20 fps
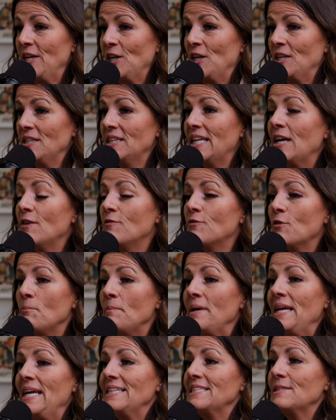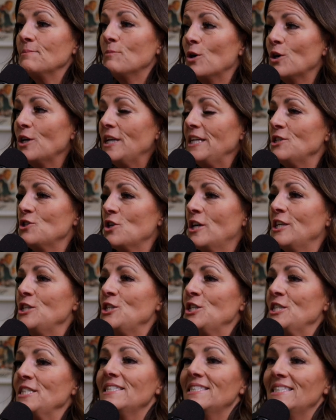on. Like for me as a marketing
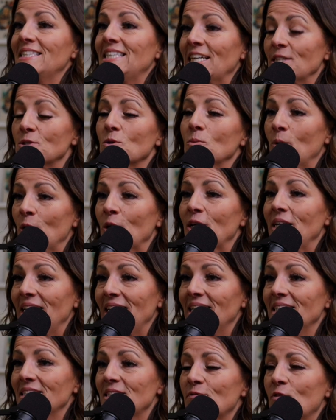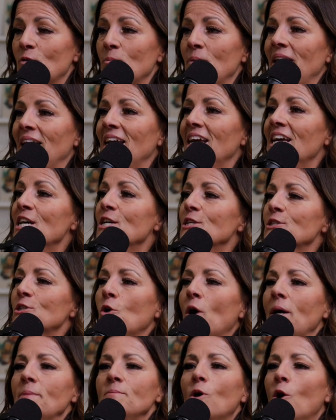strategist, that's what marketing is for me.
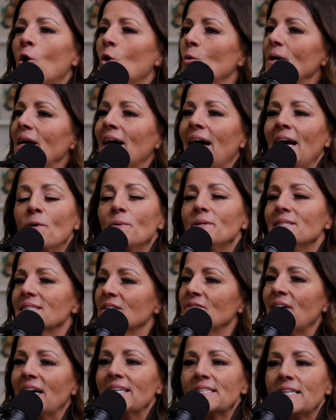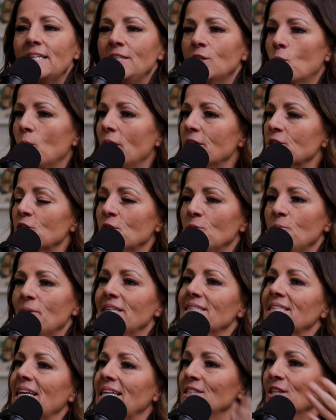So I always love asking the question
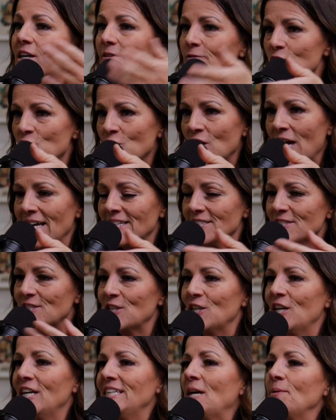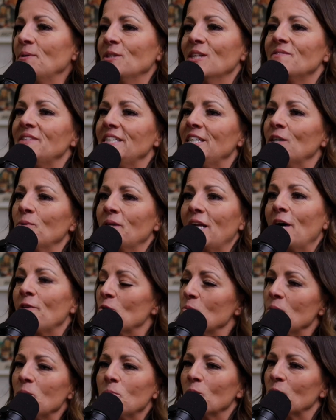because I loved your answer, and I would love to hear what
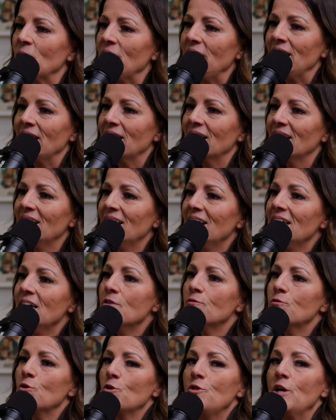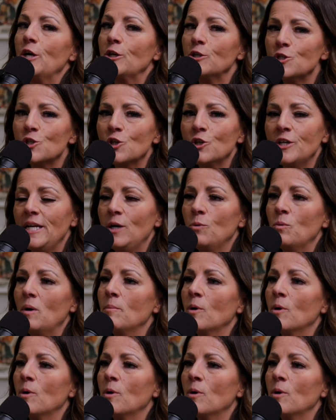other people think for their journey, what